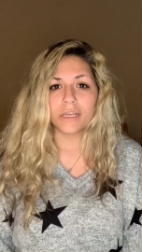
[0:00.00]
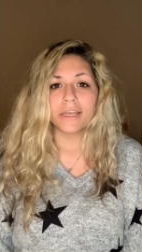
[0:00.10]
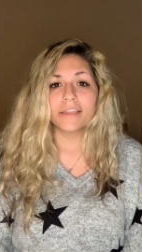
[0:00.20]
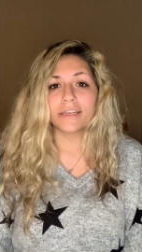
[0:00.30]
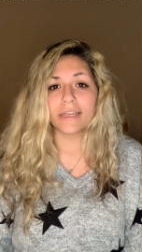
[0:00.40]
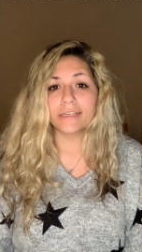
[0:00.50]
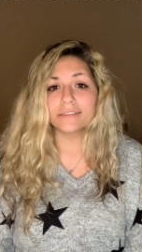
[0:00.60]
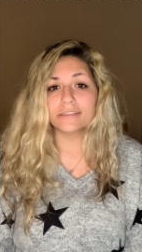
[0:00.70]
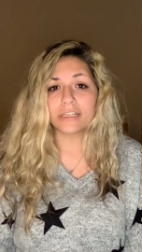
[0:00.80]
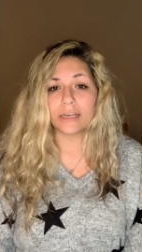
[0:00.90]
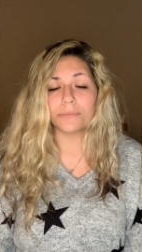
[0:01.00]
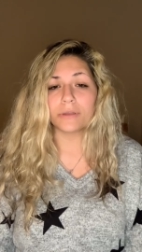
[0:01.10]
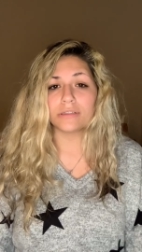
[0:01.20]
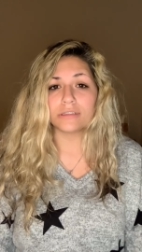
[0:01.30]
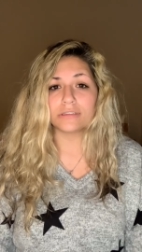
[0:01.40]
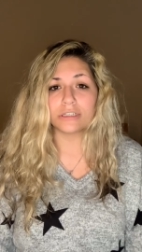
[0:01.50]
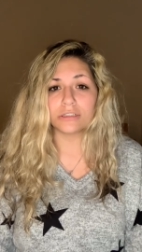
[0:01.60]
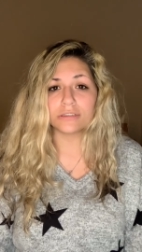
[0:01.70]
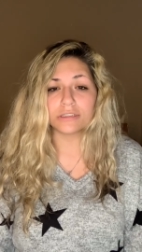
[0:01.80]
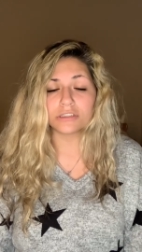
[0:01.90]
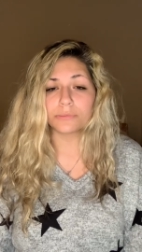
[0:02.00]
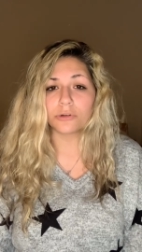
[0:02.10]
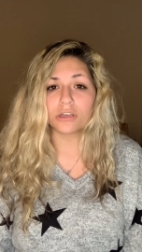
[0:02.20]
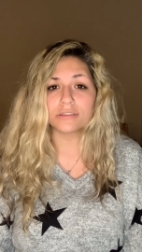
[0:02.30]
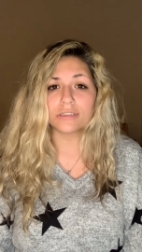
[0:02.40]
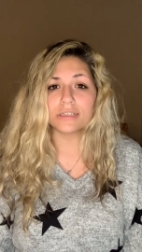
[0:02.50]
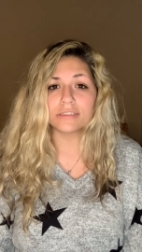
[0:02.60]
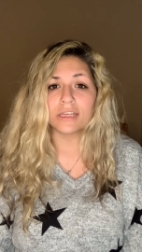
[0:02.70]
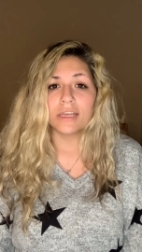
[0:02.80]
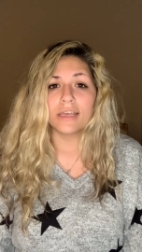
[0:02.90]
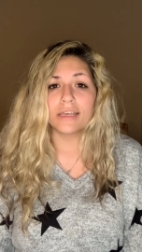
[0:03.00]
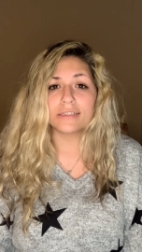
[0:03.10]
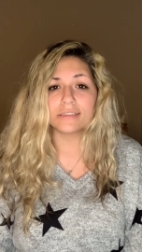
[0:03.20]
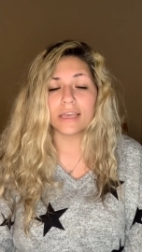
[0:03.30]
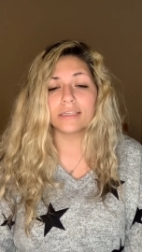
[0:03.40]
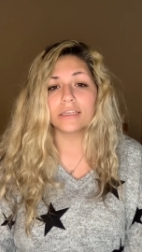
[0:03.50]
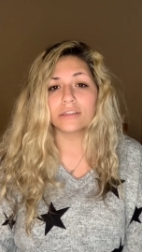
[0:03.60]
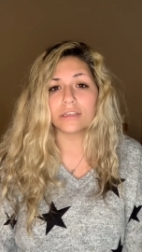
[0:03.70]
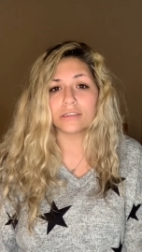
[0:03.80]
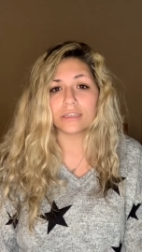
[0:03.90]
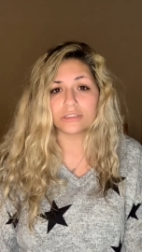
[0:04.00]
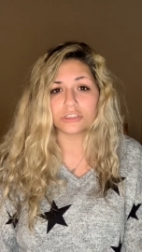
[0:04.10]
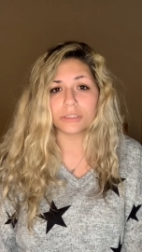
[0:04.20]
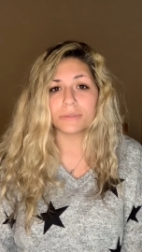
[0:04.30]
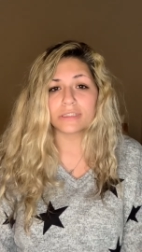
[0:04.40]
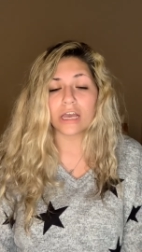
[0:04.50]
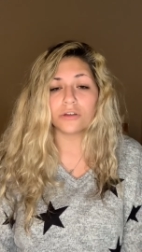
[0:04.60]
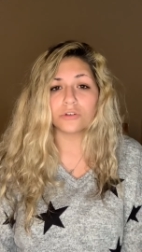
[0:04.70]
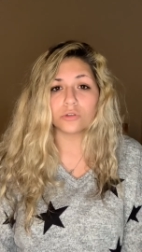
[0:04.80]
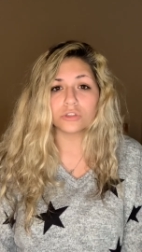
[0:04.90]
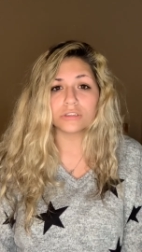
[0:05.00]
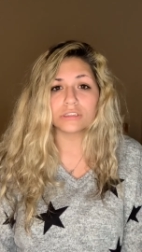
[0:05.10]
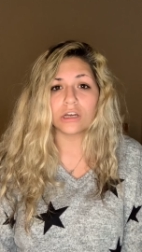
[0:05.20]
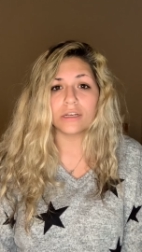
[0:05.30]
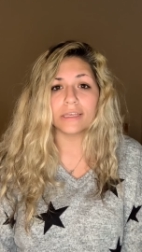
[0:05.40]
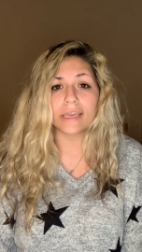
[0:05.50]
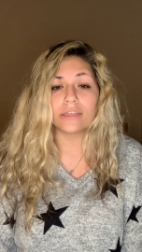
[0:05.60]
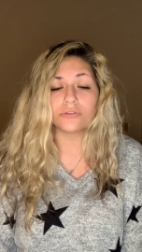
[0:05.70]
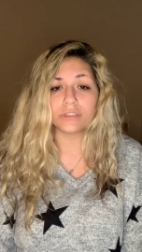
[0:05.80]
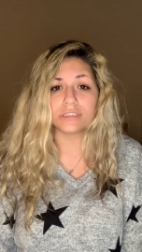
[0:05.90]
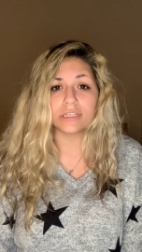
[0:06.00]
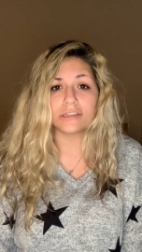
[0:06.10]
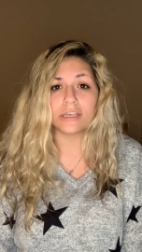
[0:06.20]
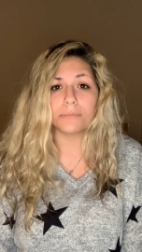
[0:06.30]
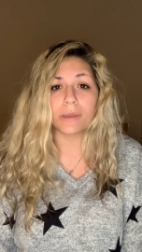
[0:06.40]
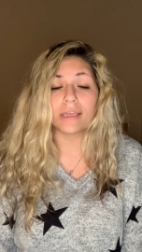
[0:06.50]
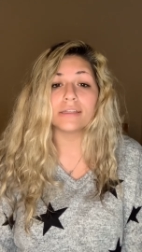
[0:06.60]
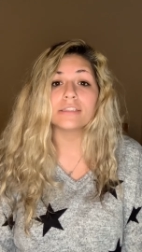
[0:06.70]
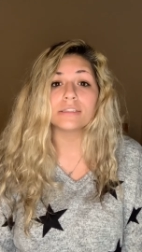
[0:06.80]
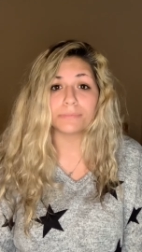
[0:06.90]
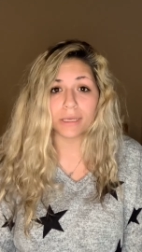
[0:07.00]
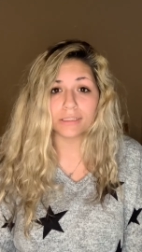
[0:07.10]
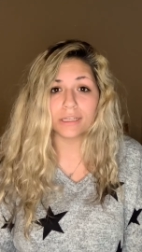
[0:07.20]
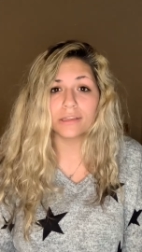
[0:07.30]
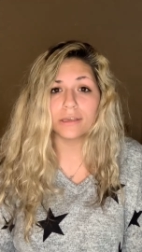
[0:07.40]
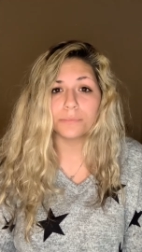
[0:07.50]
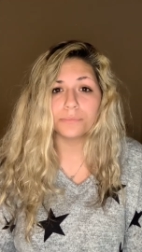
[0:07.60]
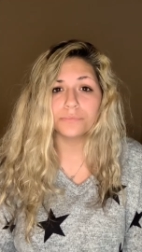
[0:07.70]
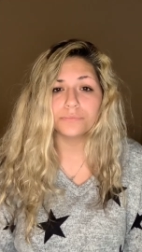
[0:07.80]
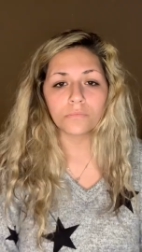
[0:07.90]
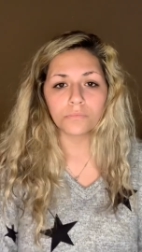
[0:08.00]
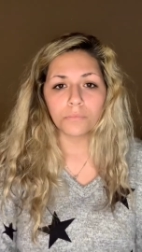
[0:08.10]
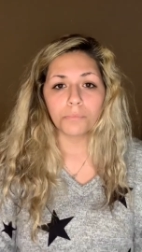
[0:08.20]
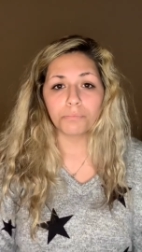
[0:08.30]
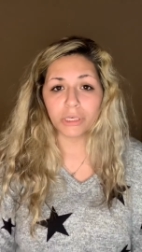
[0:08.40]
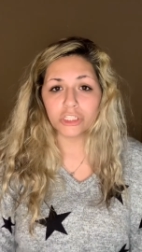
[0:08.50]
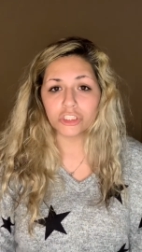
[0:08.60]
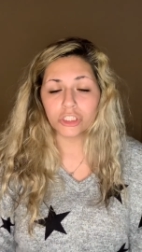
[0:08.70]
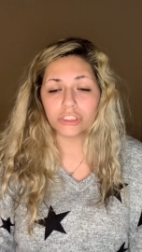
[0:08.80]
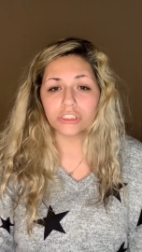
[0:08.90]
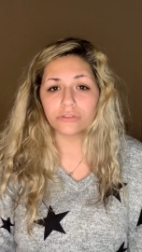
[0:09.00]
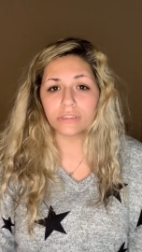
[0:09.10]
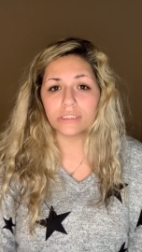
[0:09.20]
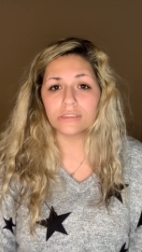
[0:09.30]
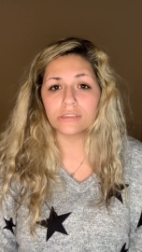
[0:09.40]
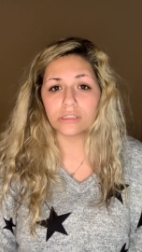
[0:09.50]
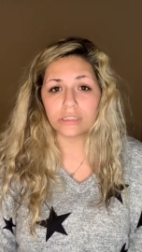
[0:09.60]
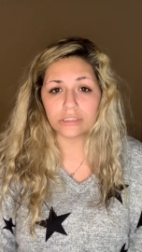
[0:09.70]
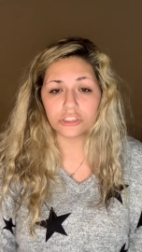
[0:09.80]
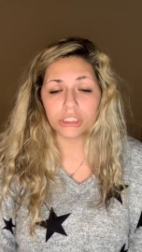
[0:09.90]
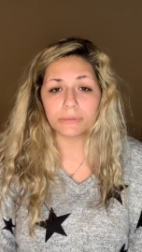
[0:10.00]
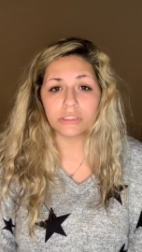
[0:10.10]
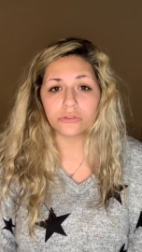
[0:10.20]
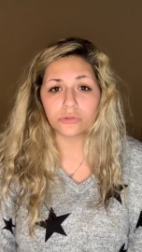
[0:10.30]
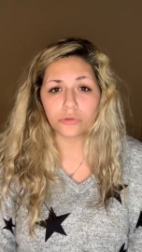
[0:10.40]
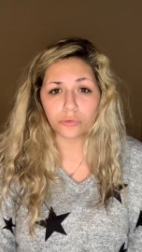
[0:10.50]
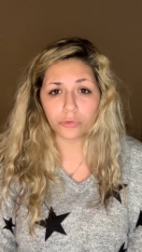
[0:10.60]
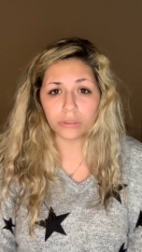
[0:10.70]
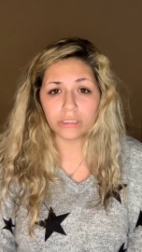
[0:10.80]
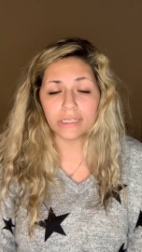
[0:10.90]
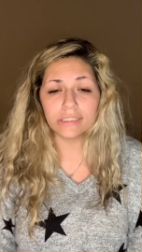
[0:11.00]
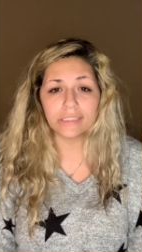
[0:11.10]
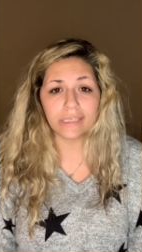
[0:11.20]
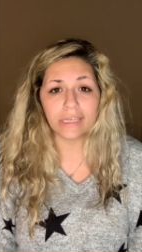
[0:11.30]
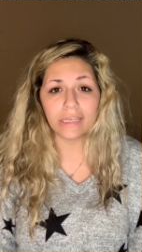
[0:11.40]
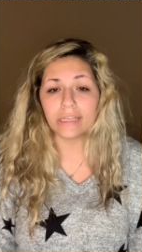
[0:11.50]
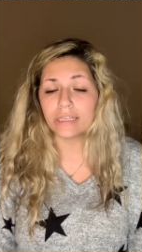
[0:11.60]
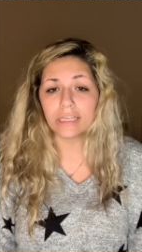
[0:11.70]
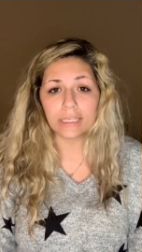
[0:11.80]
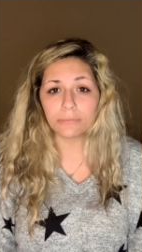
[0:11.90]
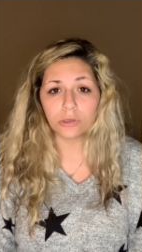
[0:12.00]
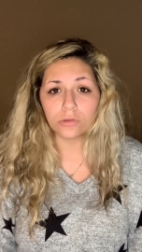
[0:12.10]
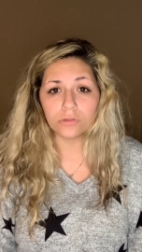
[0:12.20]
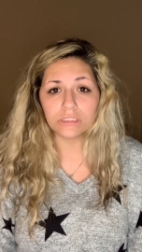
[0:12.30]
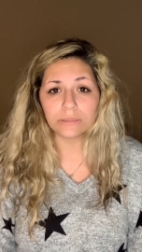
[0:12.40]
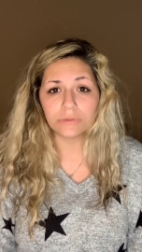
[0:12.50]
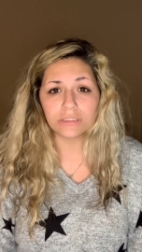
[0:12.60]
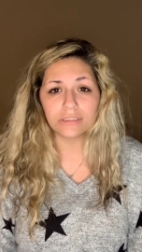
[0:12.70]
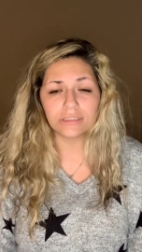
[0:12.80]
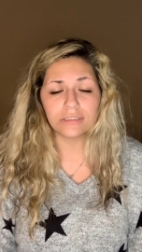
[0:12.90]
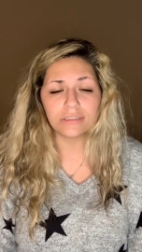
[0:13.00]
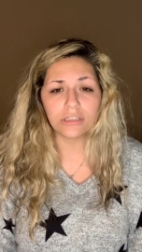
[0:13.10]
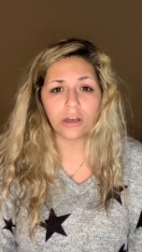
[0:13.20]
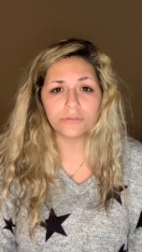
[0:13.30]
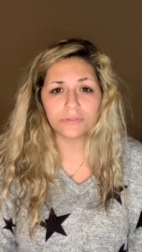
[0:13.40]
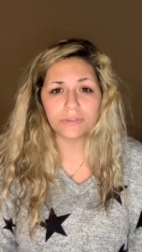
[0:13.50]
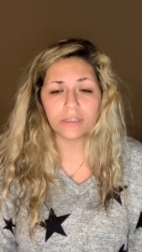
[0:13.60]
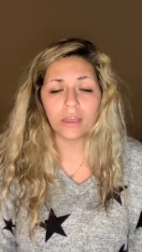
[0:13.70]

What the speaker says: The next step in the sterilization process is taking the instruments out of the ultrasonic and rinsing them and inspecting them. Be sure to rinse the instruments thoroughly to get any chemical substance off of it